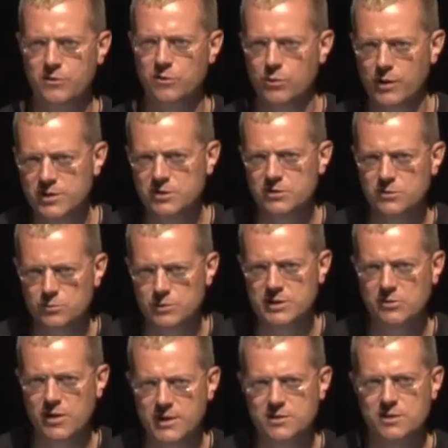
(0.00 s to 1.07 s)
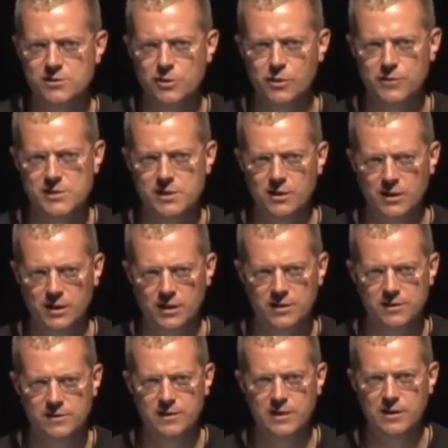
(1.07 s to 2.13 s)
so why shouldn't we scratch the surface a little and
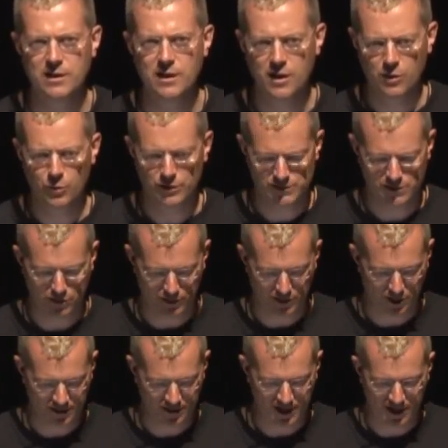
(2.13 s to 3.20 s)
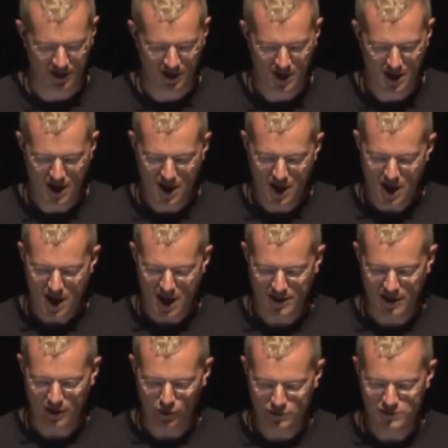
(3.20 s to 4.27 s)
see what's going on there? And
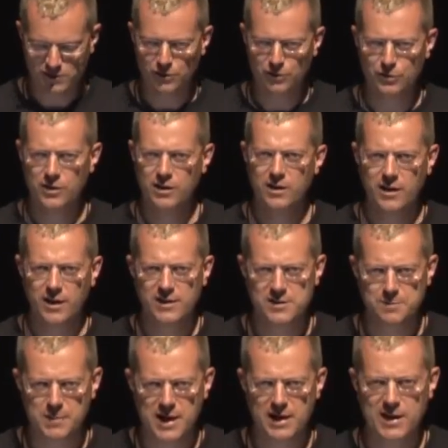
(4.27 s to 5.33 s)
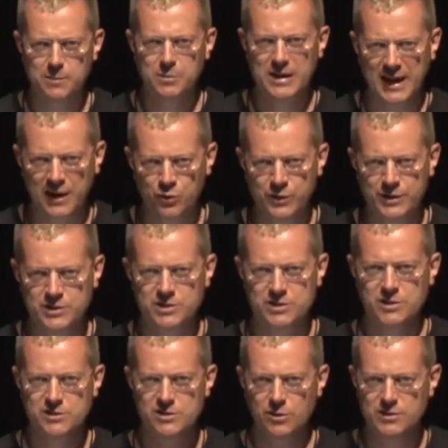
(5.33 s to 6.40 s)
then also, it's a markup language,
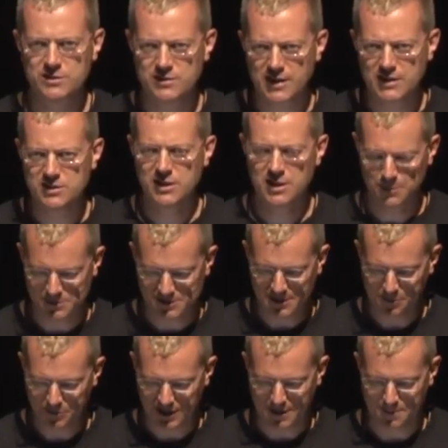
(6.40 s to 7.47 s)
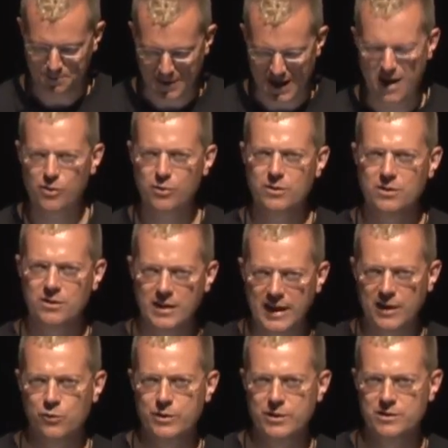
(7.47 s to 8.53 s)
so it's teaching them something about
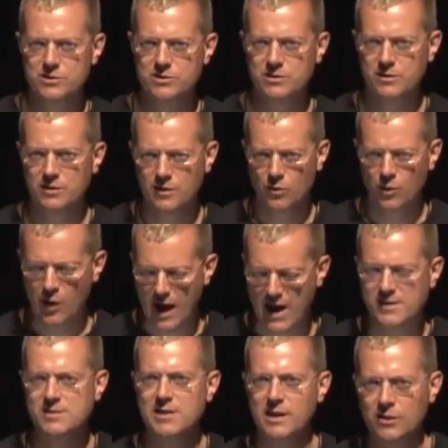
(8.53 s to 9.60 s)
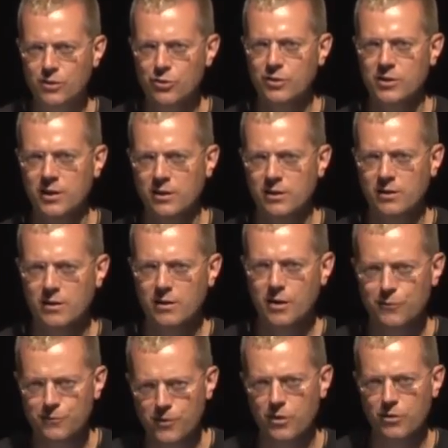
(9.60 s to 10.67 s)
language as they're learning a
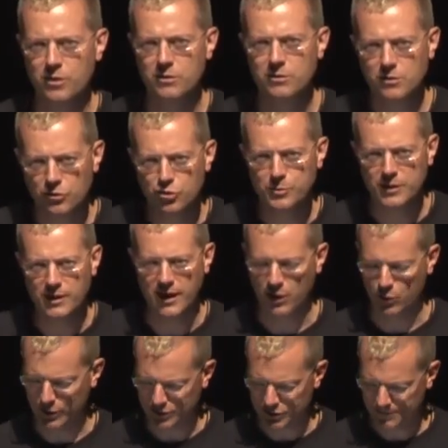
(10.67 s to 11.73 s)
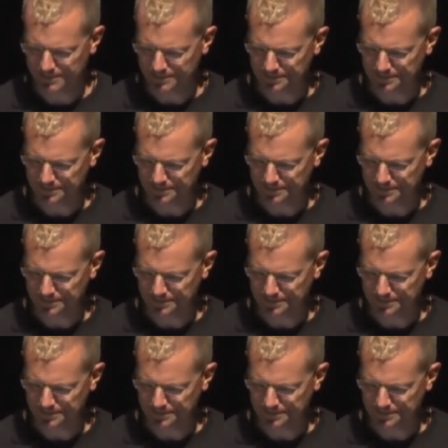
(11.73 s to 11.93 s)
foreign human language.